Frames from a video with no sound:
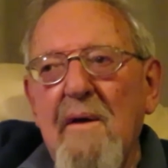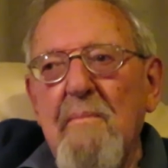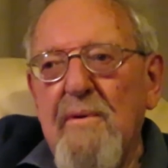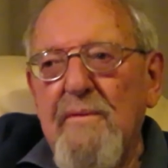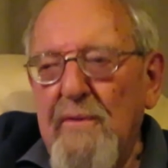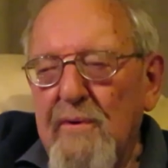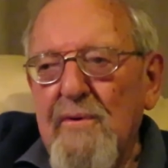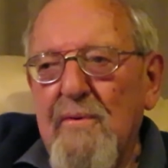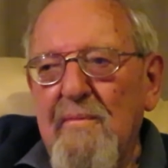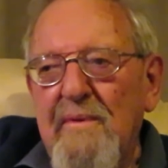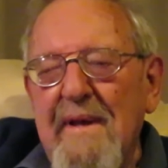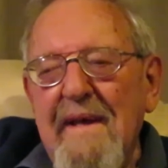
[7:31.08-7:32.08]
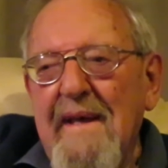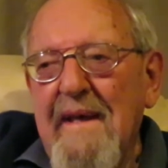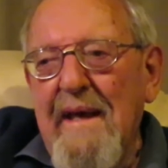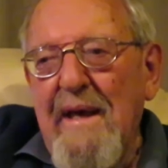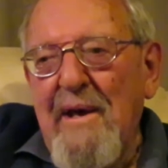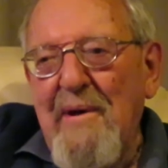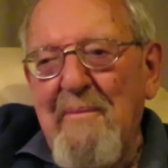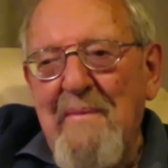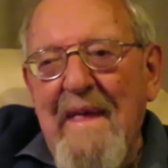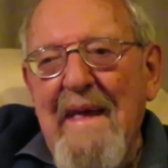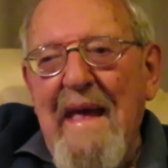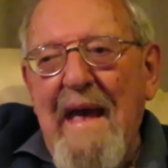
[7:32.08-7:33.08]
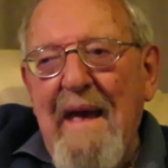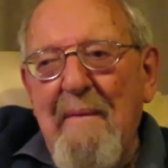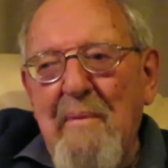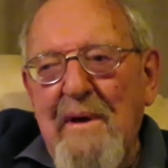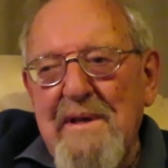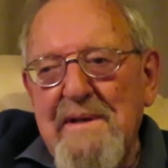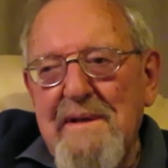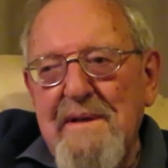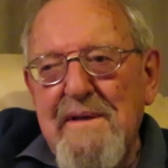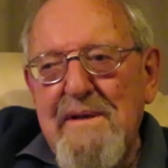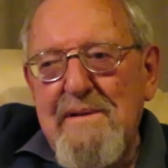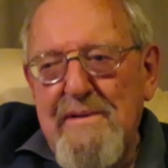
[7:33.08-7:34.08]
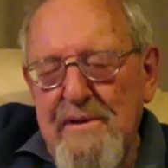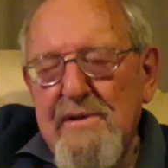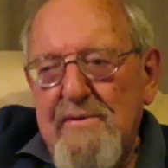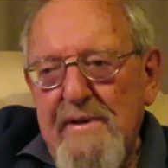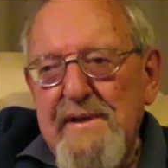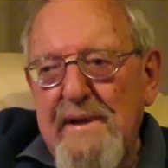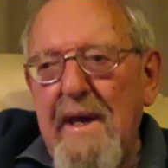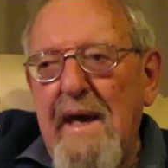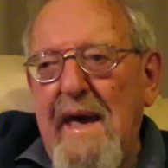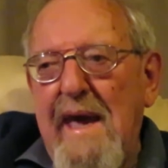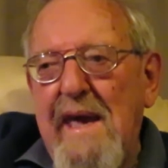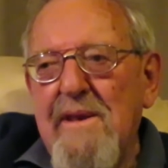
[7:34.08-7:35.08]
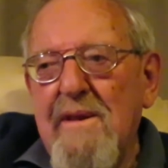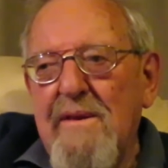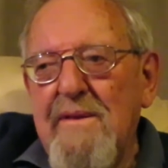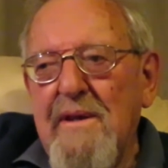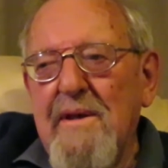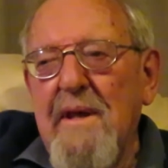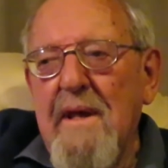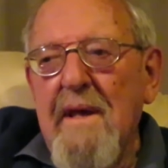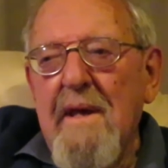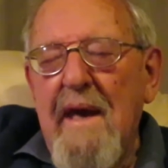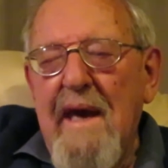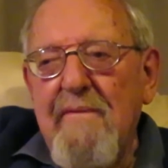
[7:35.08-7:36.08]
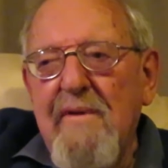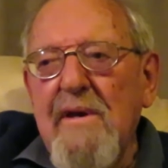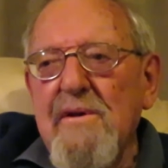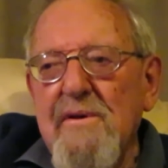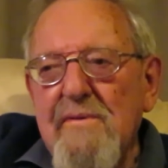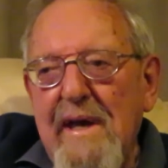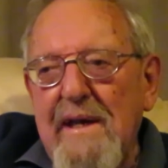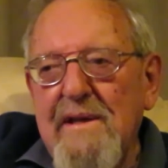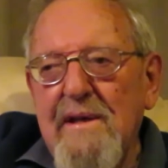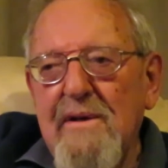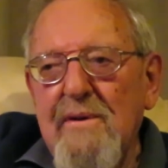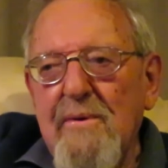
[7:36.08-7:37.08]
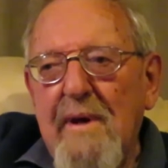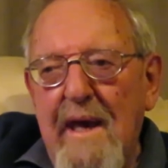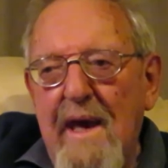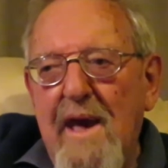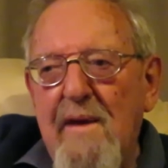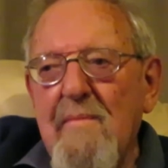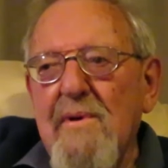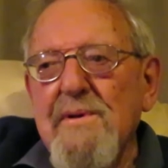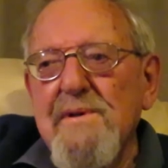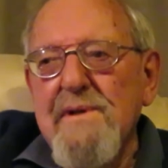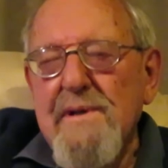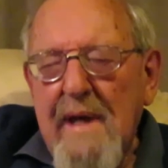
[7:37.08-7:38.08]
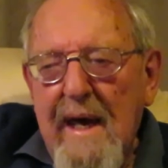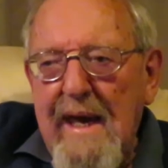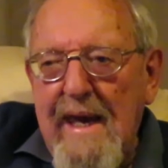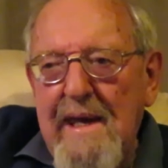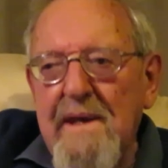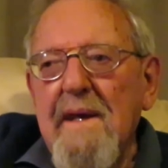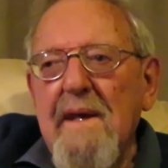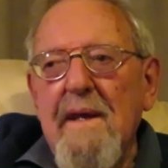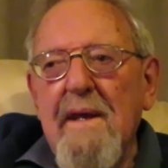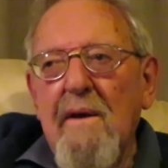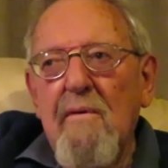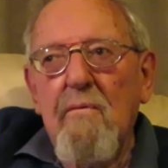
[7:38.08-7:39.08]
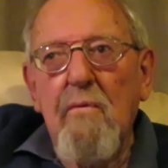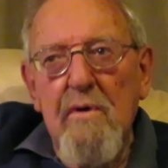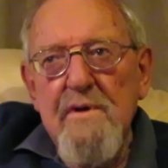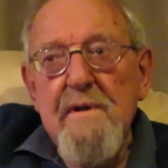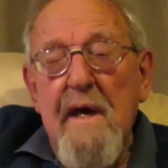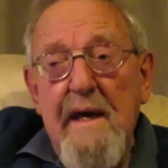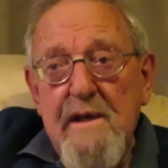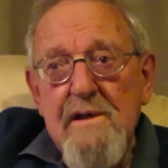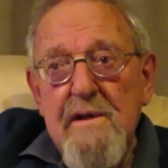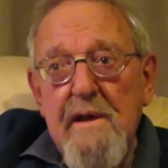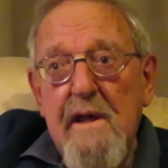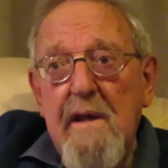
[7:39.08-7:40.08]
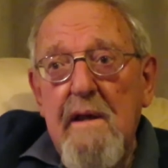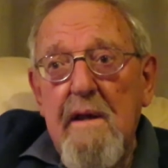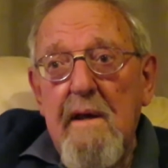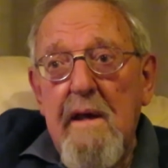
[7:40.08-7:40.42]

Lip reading: performed, but to stress again that having a director who came and stayed was actually